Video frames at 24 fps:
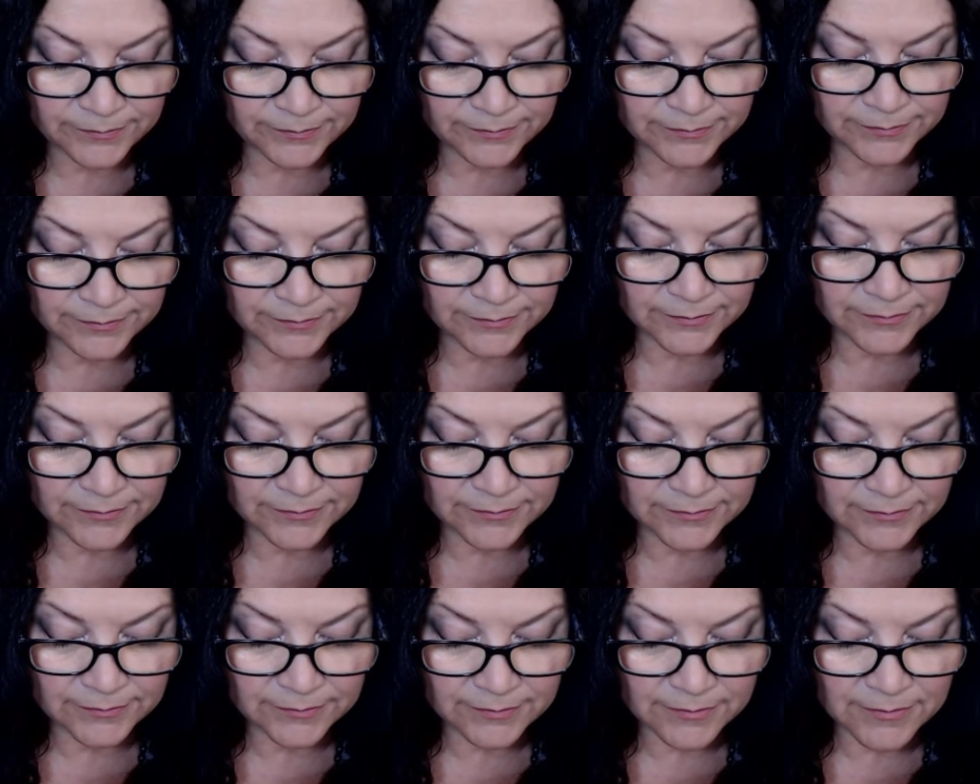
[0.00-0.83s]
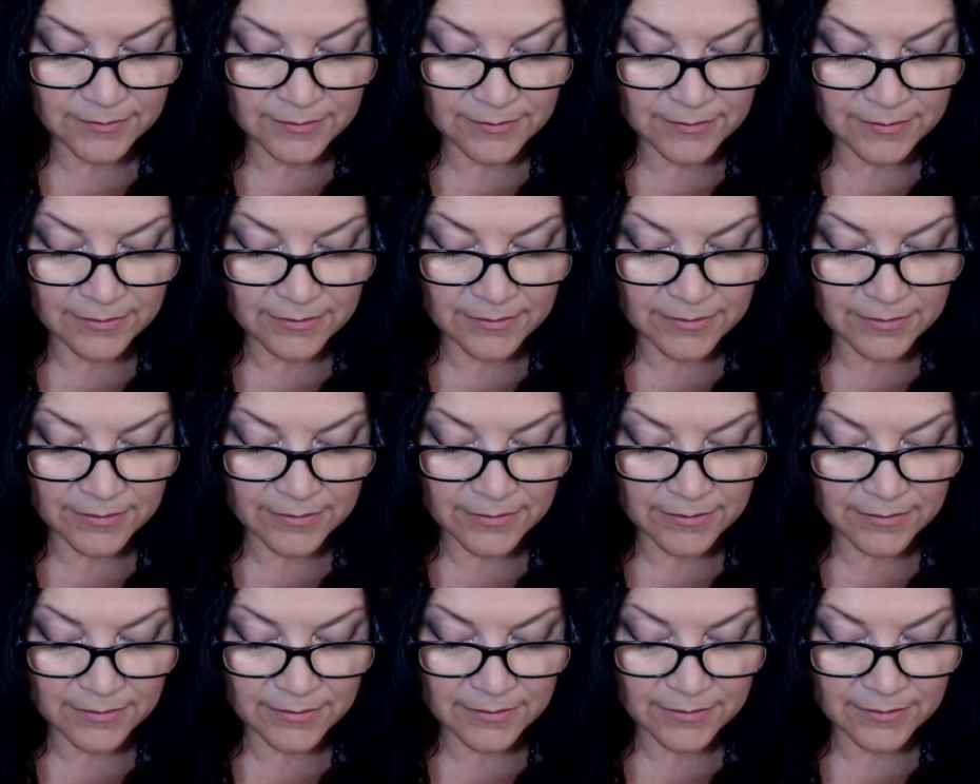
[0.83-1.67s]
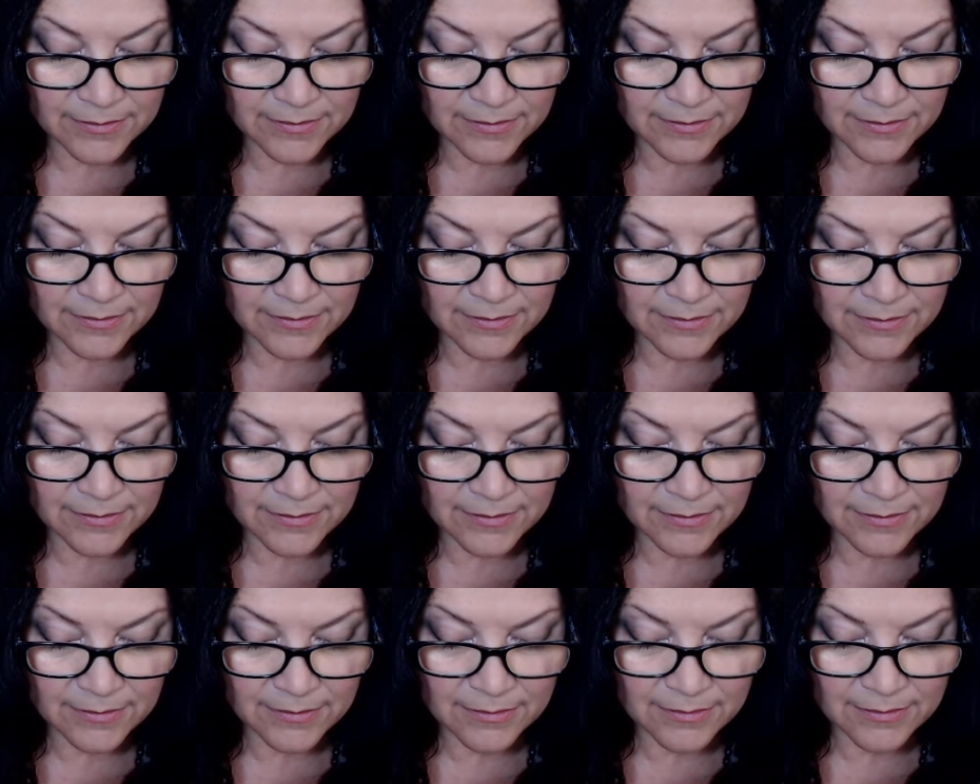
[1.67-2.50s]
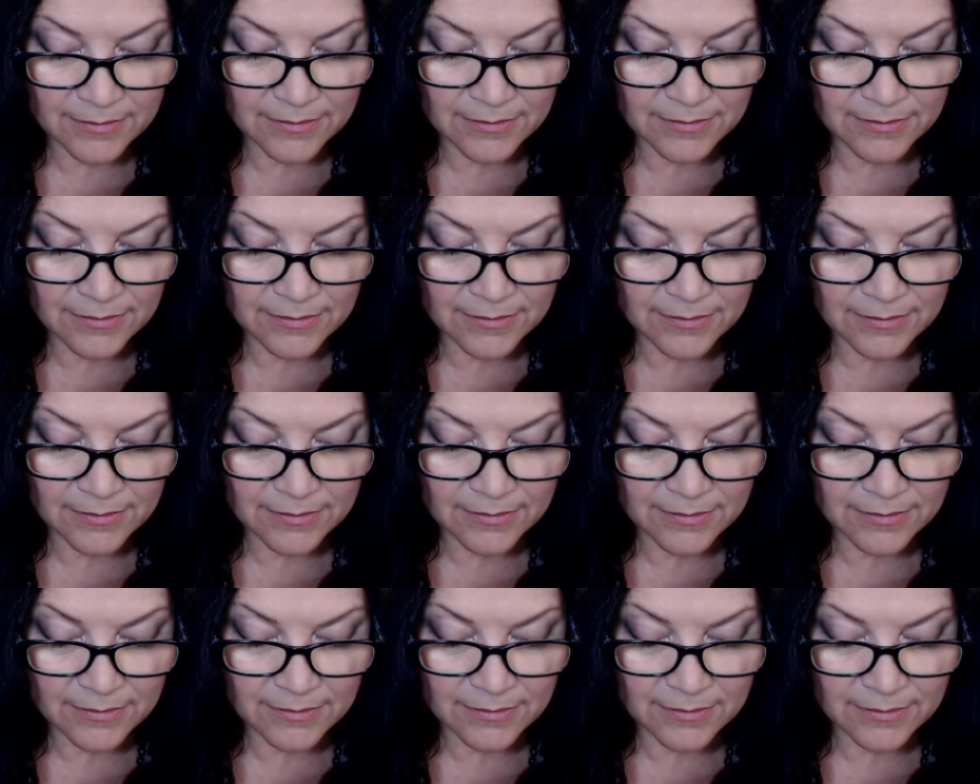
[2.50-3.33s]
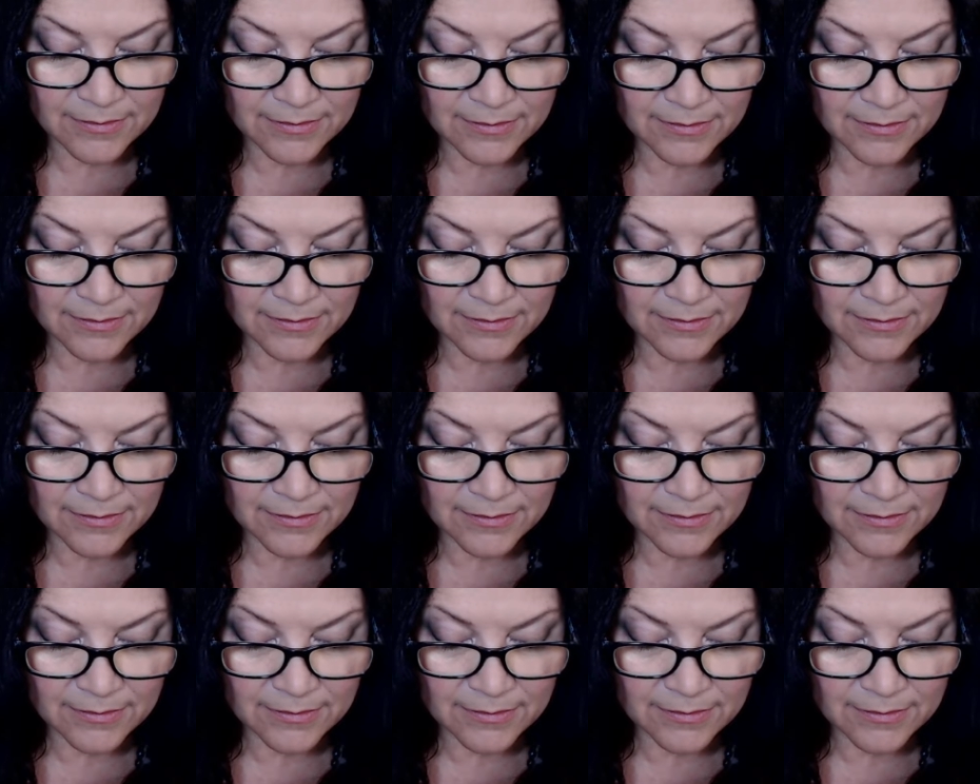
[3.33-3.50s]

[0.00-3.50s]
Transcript: Nobody speaks.